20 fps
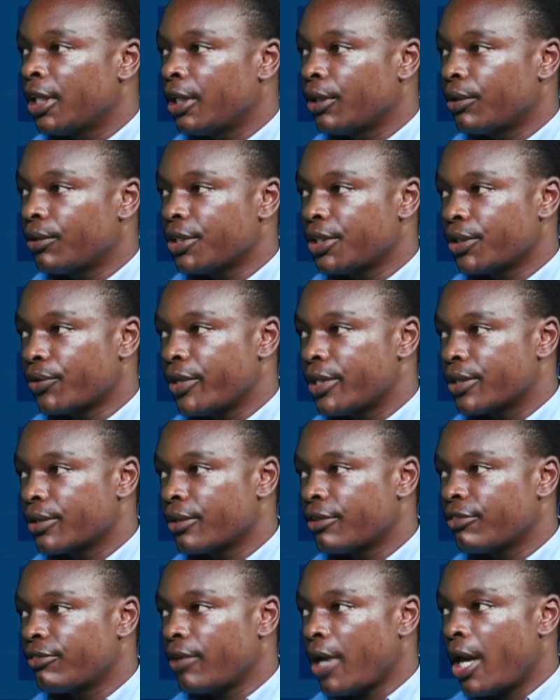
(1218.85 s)
the consequence
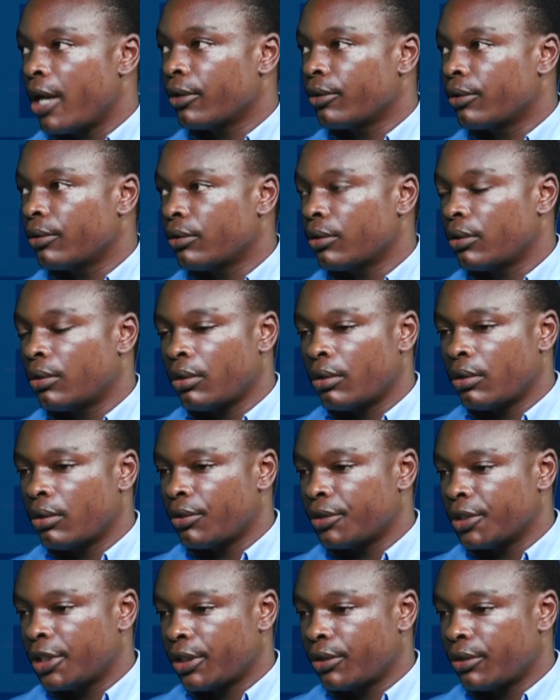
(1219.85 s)
of alcohol,
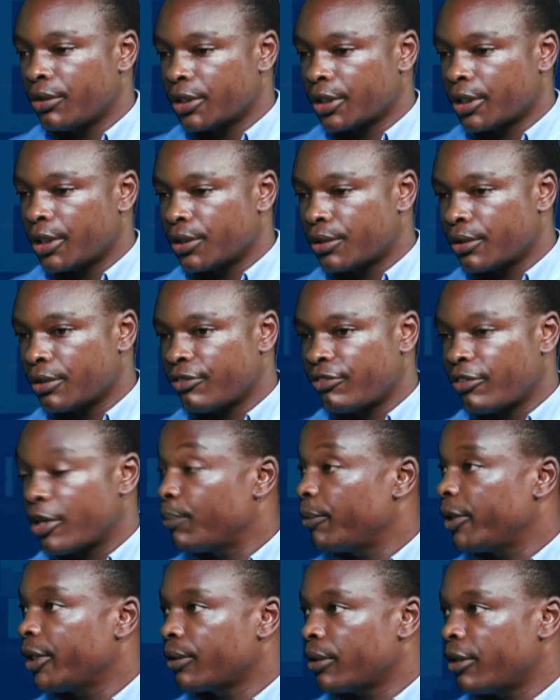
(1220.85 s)
or the consequence of
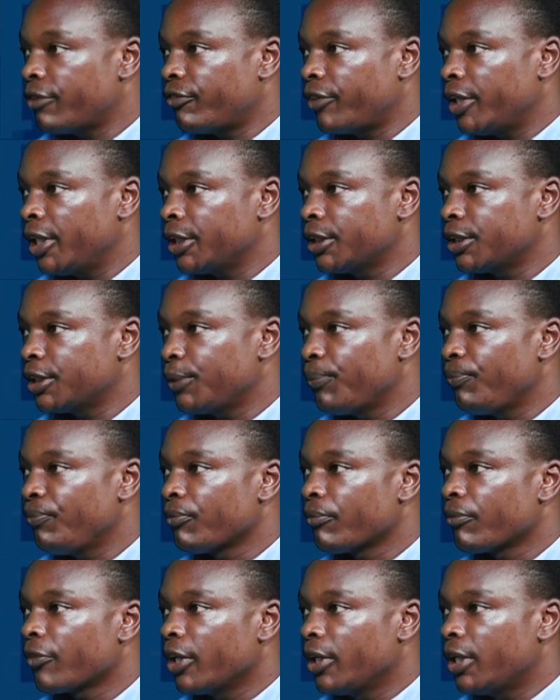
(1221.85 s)
family conflicts,
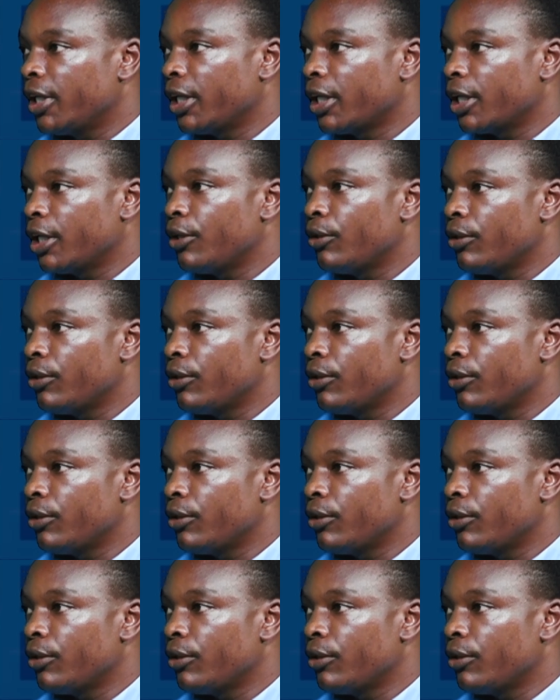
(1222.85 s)
they can